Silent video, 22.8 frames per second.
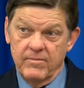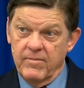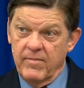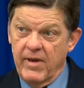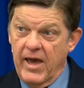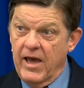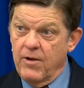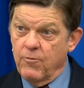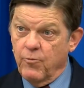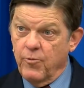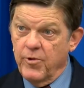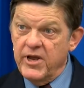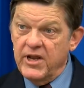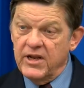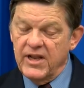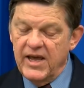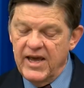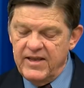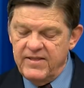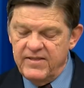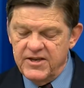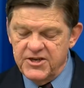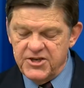and
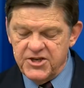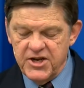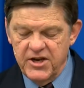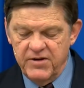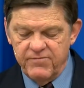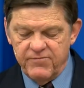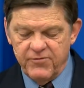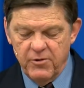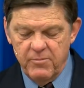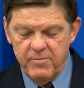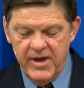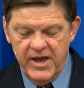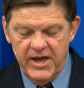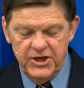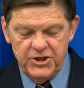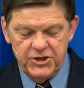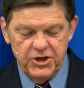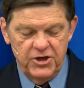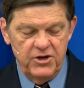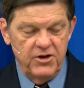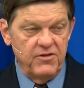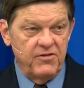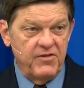relayed this
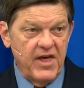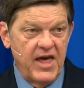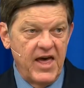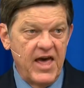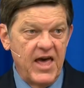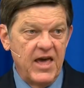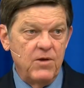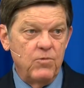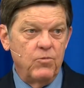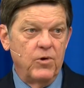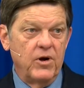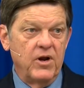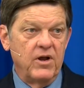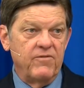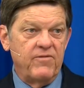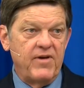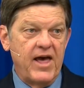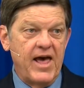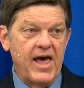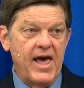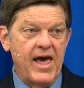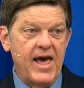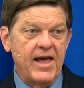information, they would have
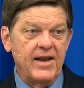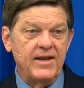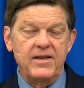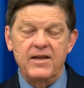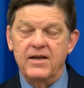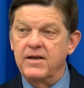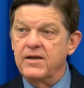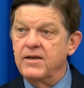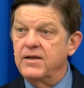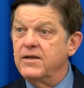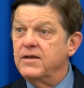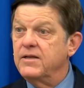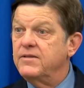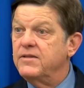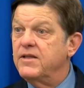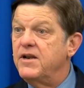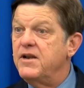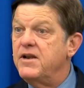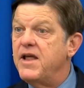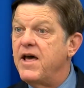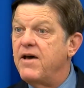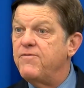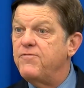had the
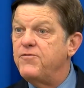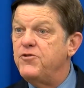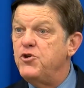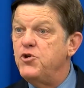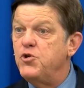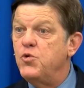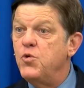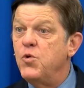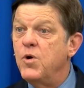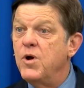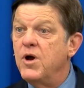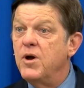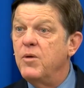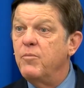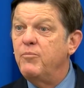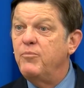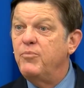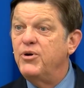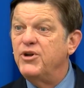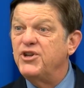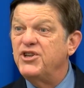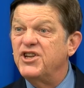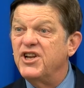nephew
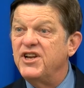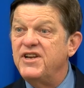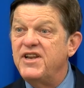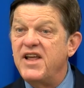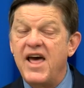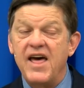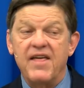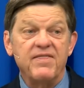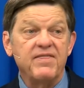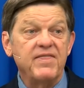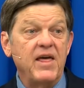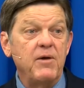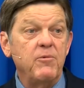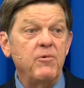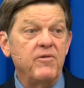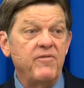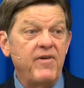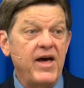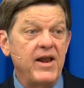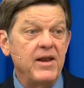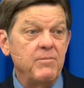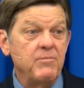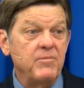put to death. They would have
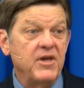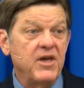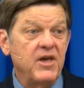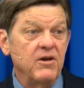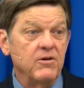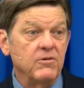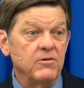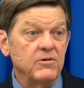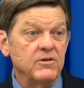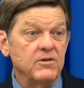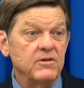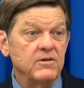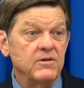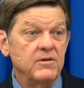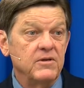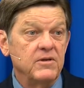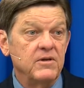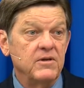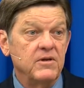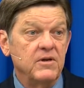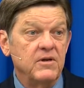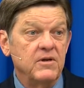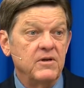had him killed.
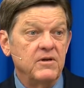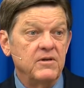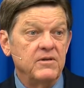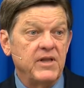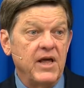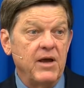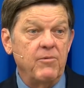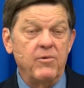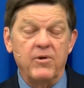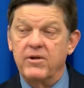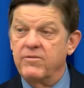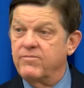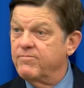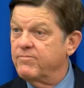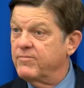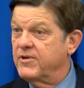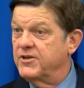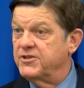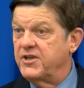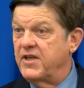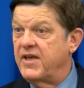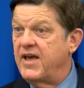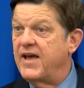They would have,
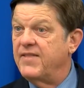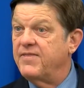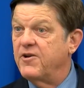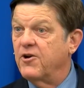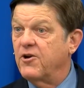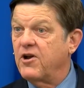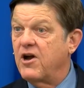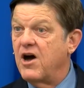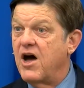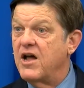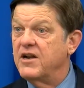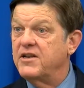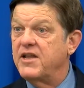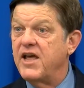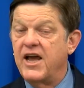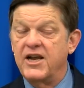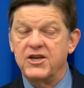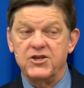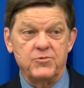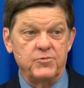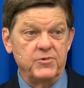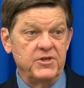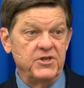because they had their
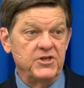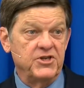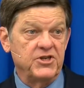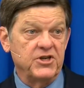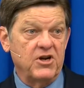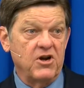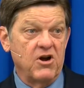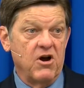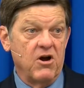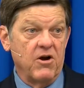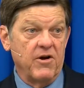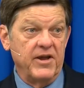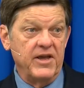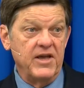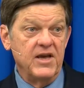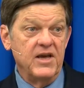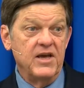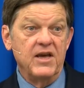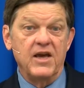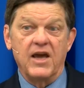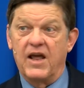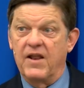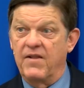contacts with the Sicarii,
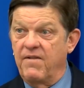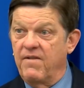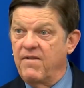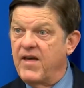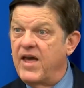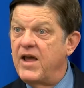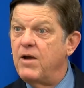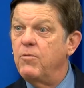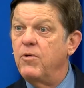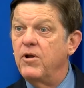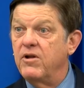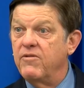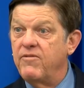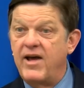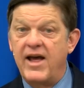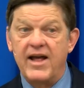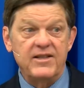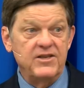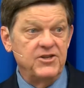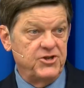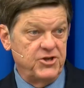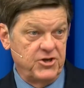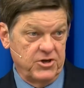and they would have
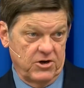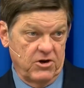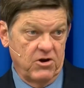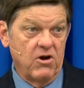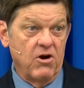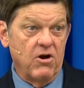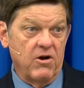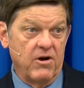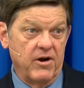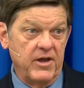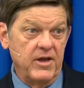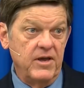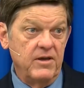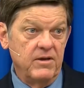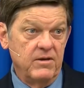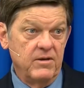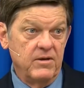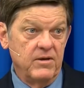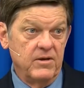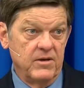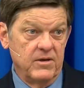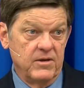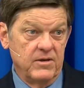had the Sicarii
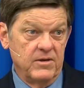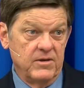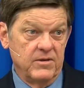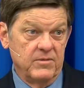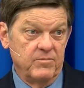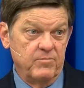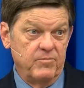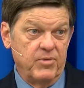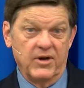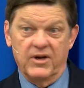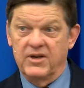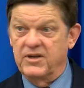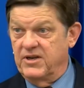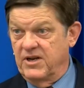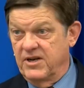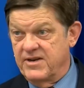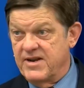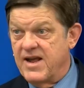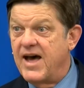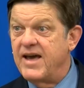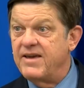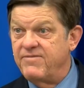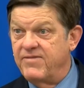put a little
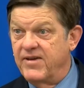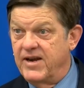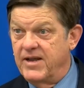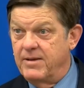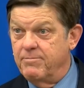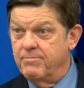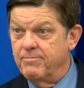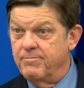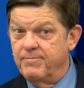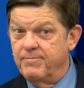knife in him.